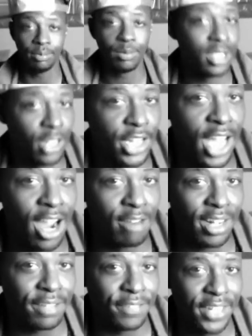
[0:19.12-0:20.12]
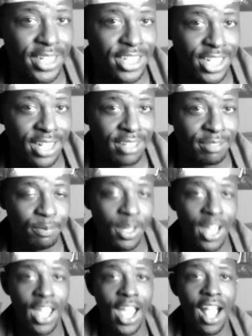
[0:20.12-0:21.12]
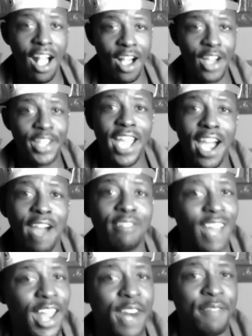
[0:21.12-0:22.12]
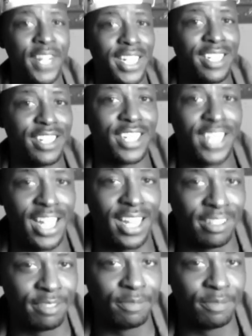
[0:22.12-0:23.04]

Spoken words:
So y'all ready for this shit? Are y'all ready for this shit?